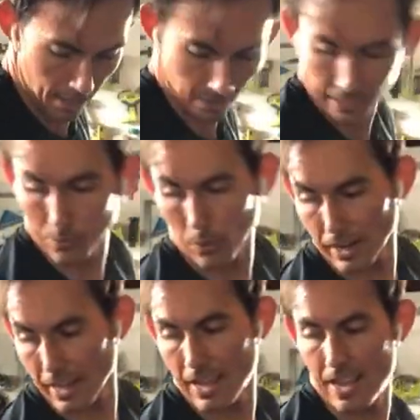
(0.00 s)
Going in
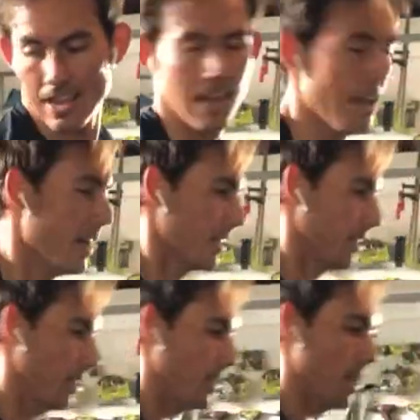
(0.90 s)
1,
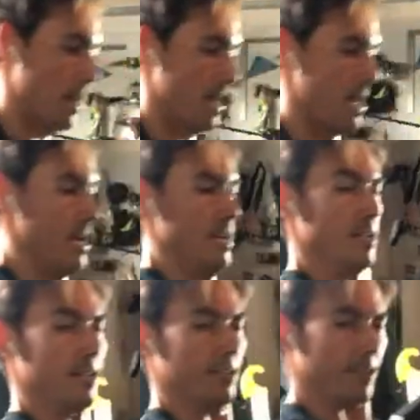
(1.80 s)
2,
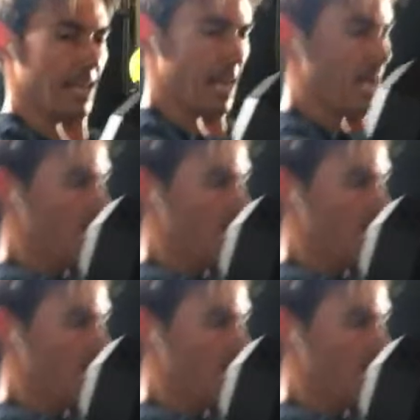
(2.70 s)
3.